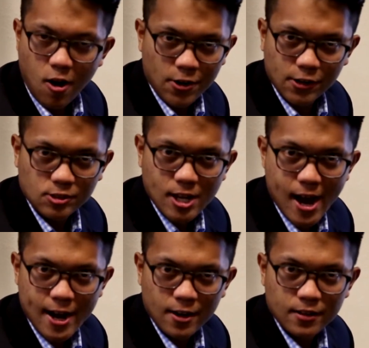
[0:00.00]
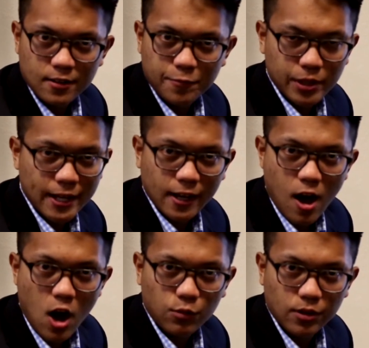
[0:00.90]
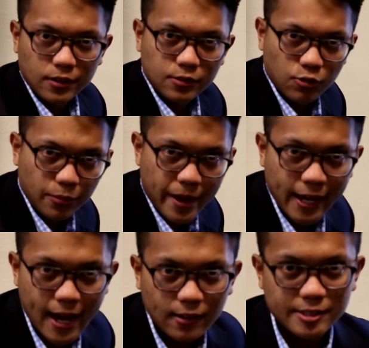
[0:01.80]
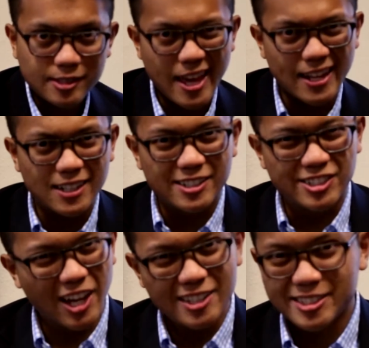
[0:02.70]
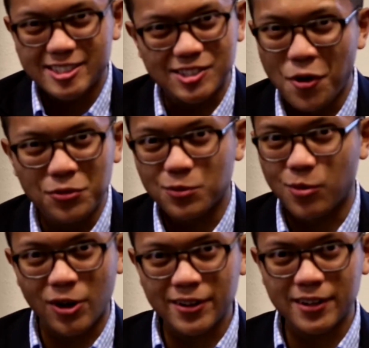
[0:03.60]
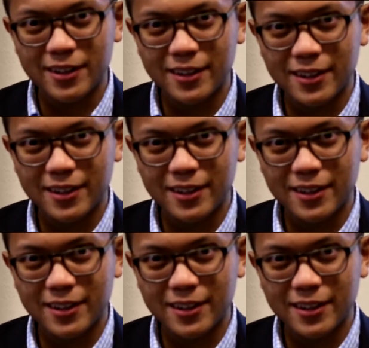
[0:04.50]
Are you tired of planning awkward group hangouts that just don't work?